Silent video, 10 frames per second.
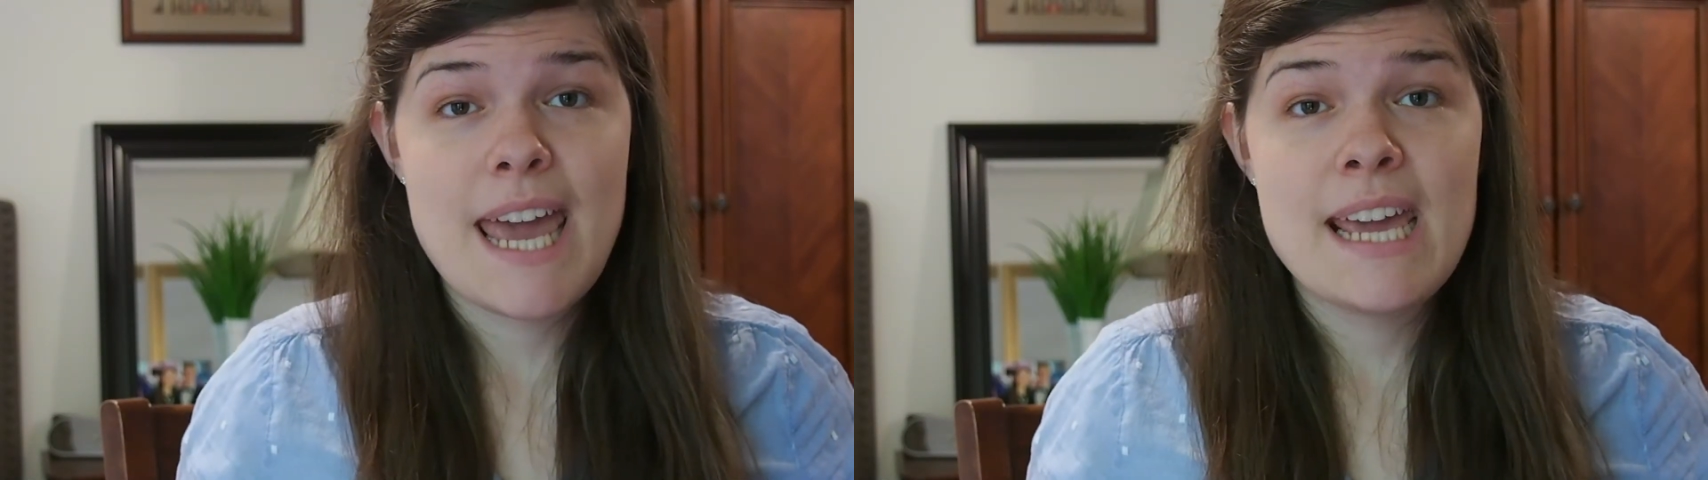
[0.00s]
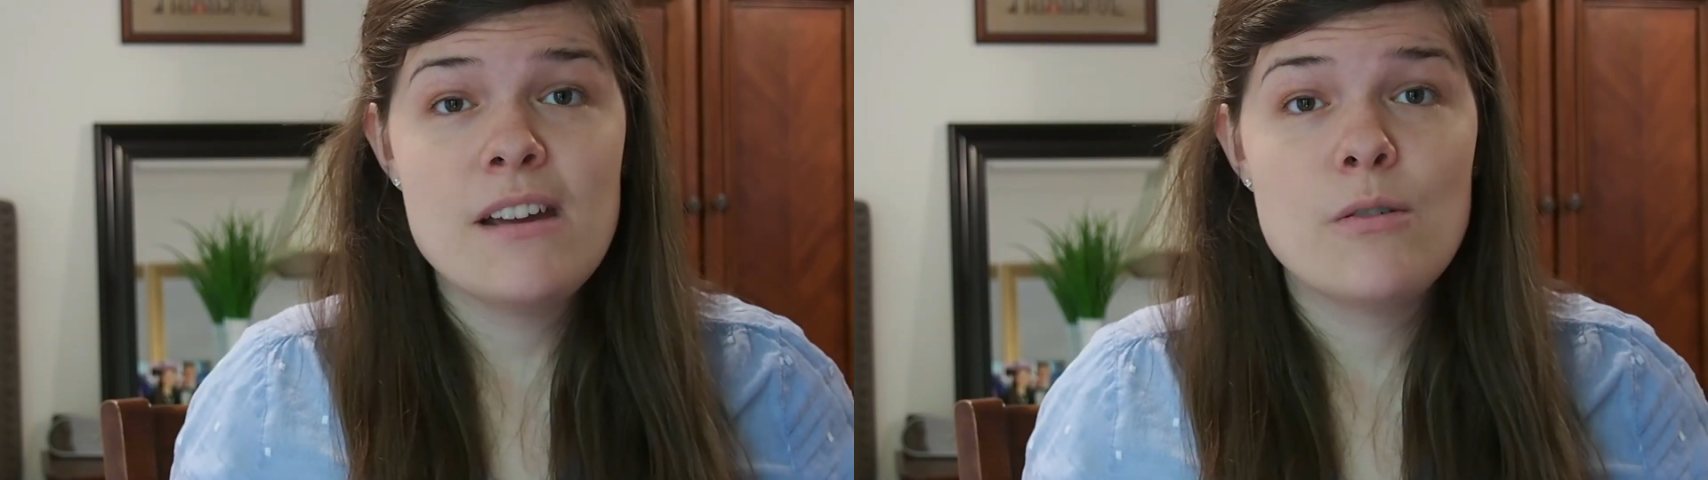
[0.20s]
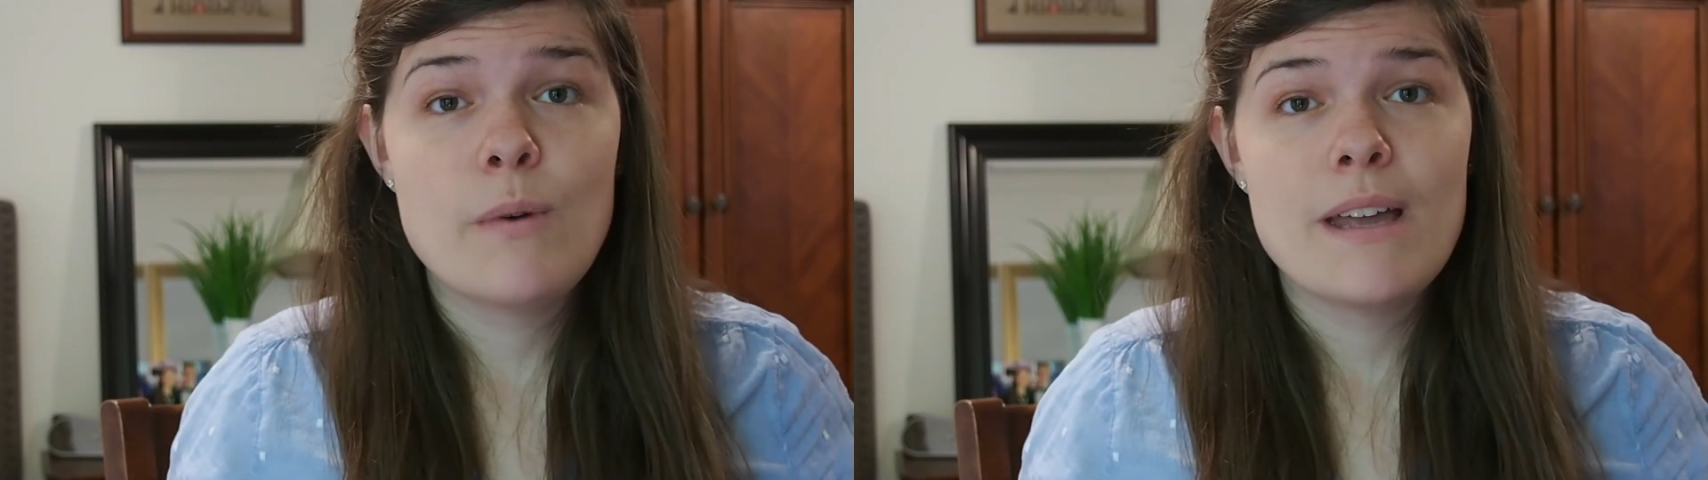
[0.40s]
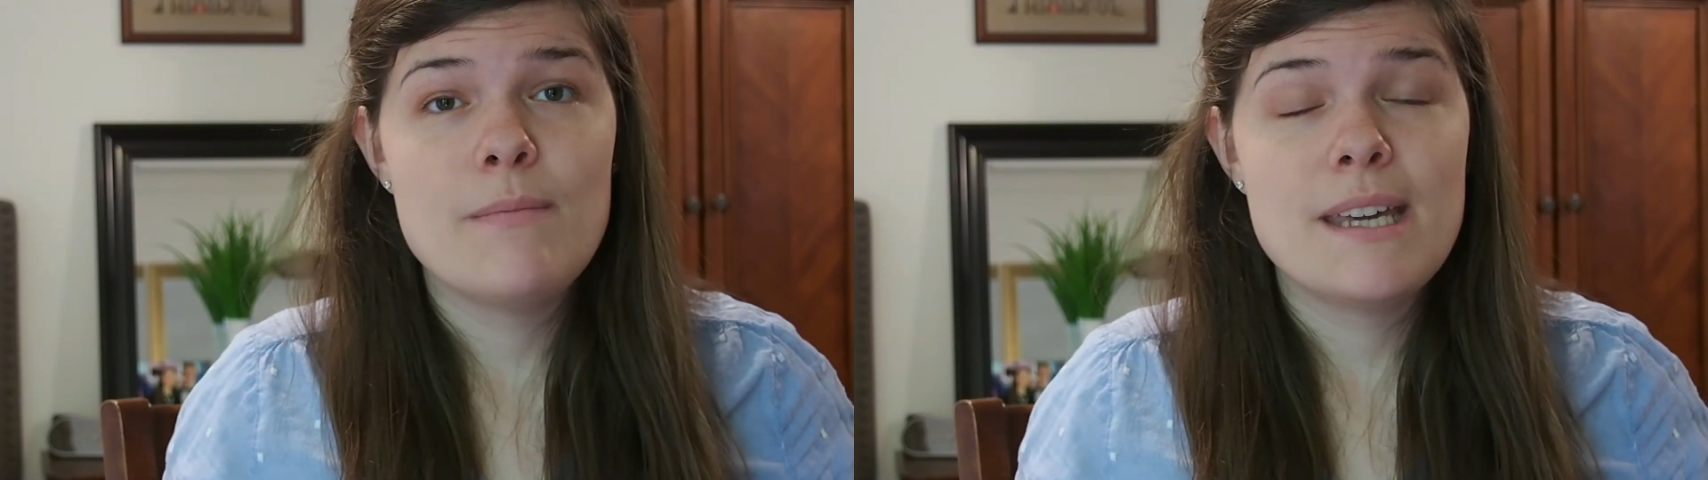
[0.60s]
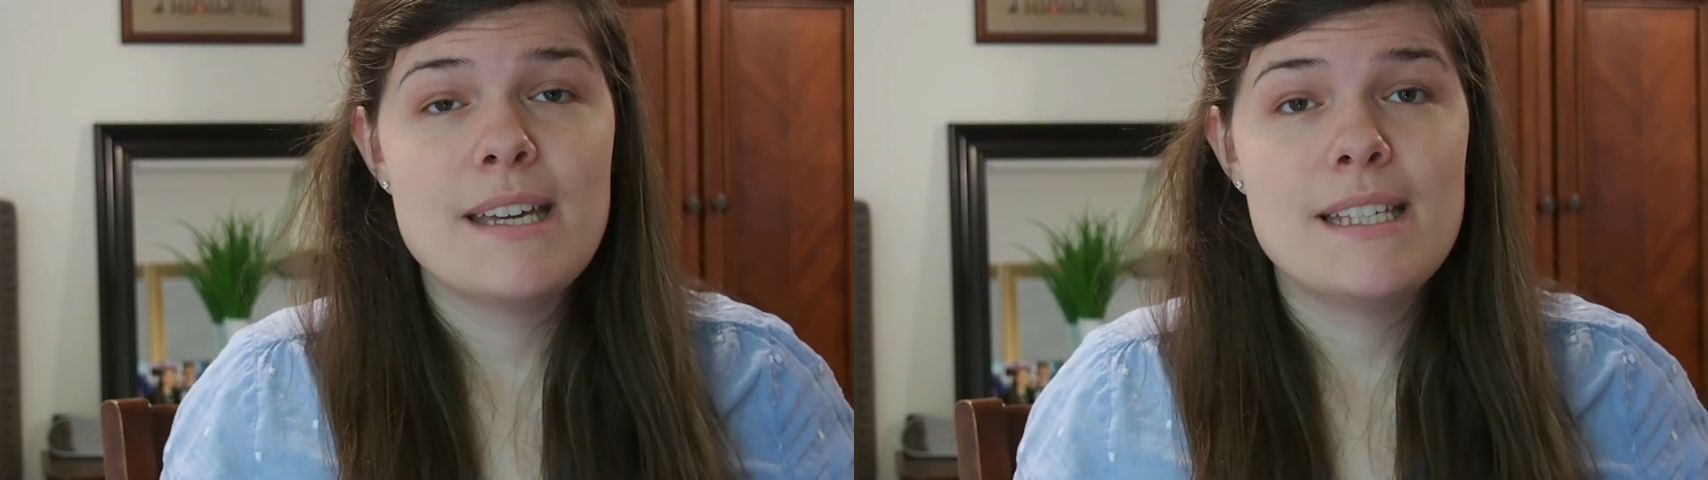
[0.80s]
Anchor white
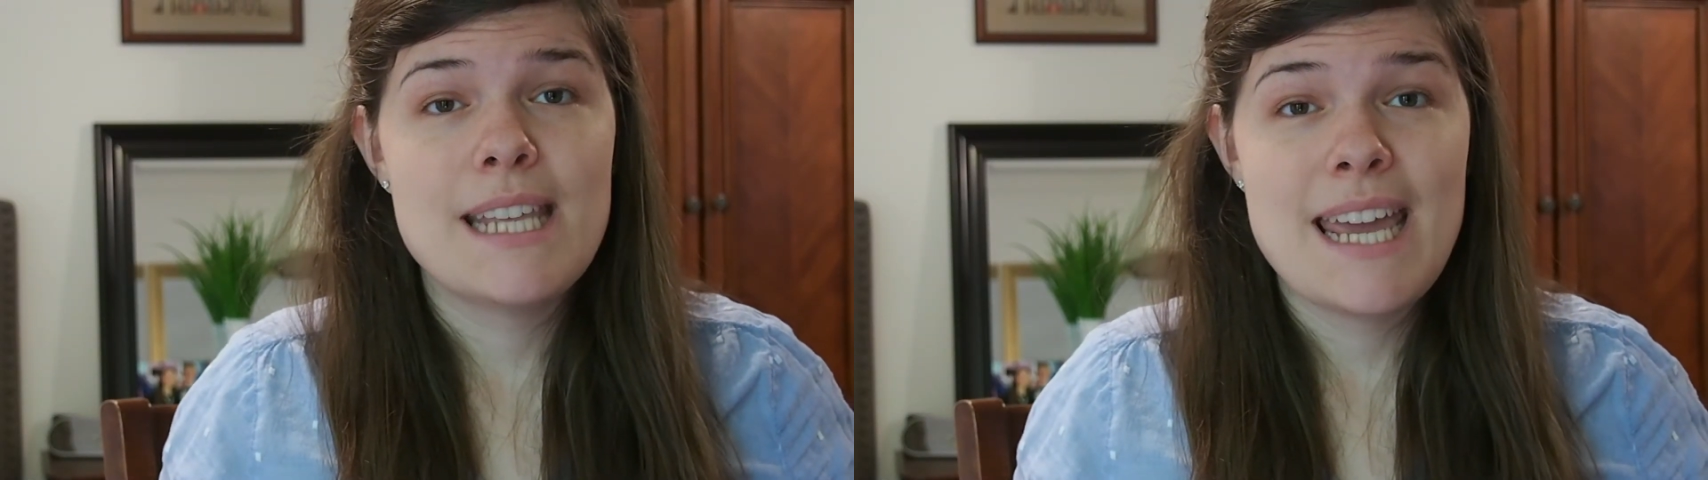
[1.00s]
because the